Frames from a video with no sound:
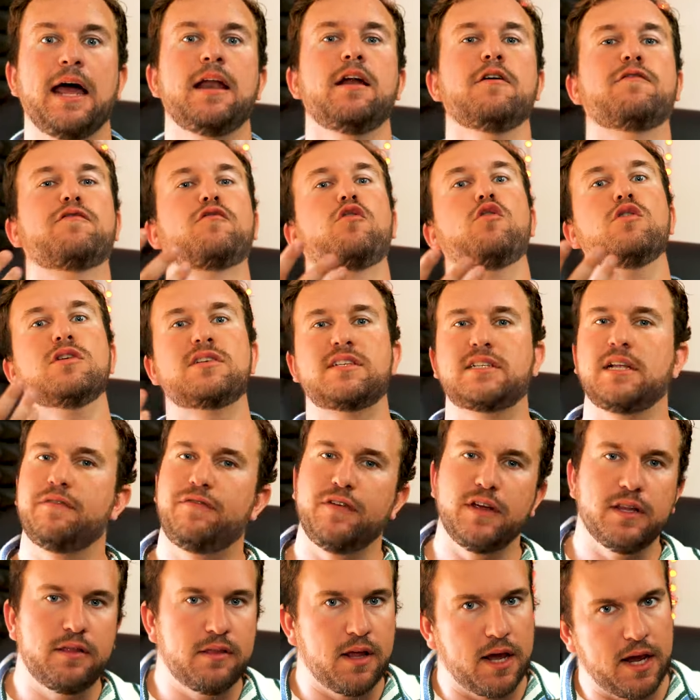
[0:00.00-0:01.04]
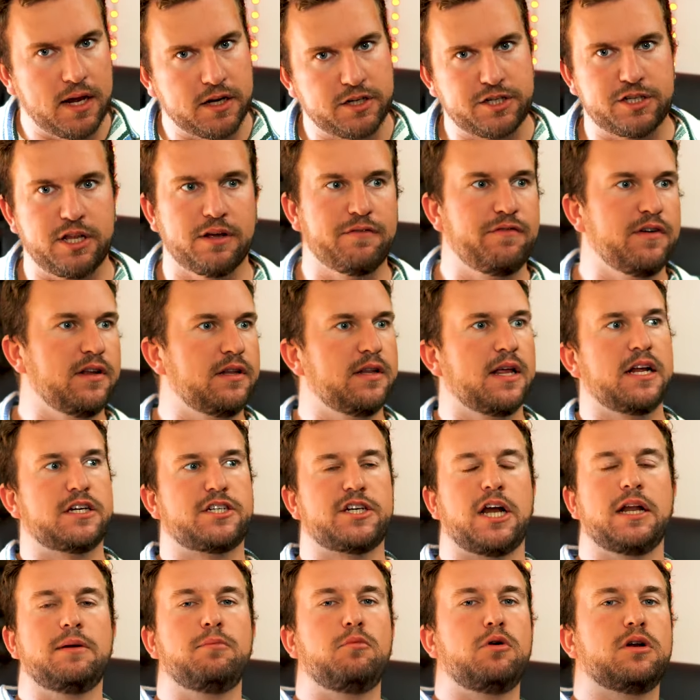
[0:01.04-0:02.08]
And, of course, David Neres. David
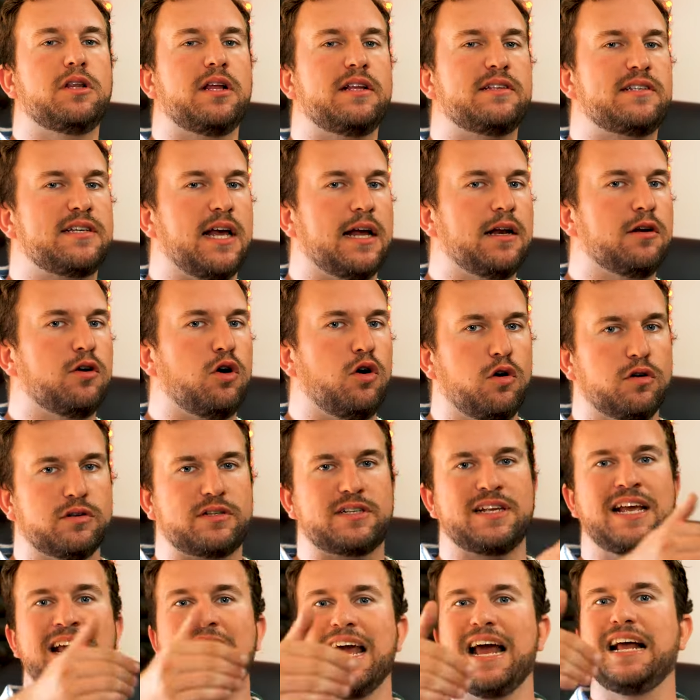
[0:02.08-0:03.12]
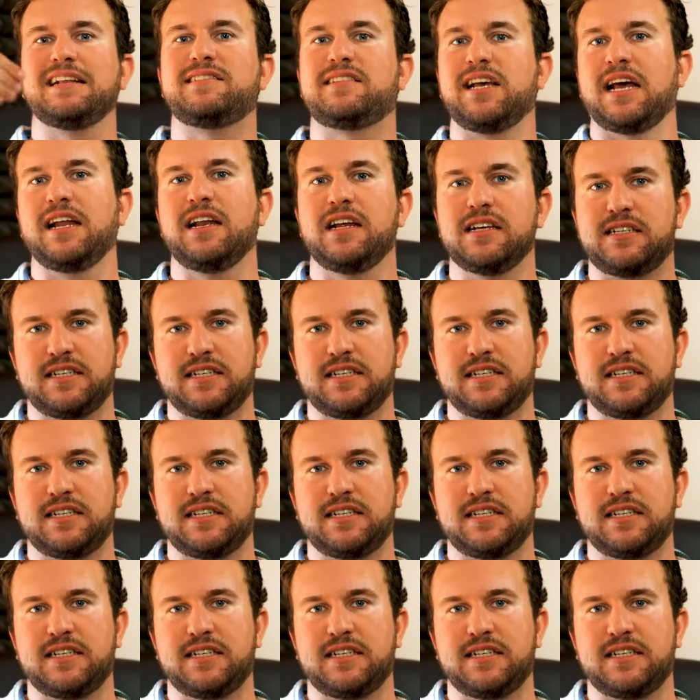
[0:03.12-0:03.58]
Neres had more than 10 goals and 10